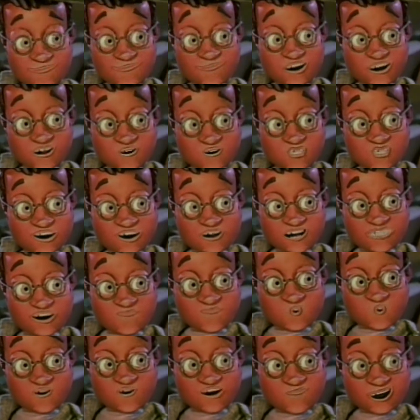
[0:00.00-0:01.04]
I learned a little
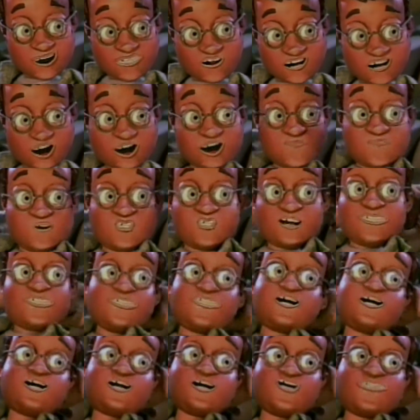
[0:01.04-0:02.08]
more about the opposite
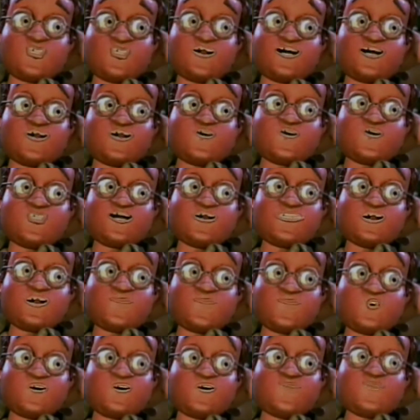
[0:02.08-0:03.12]
sex, and they learned a little
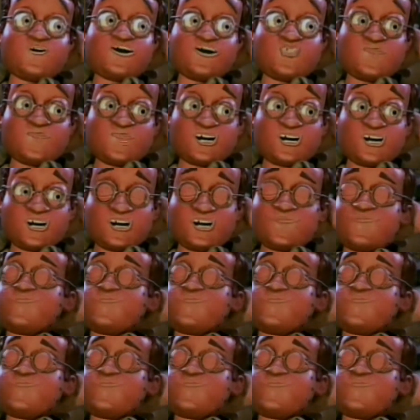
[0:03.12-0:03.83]
more about me.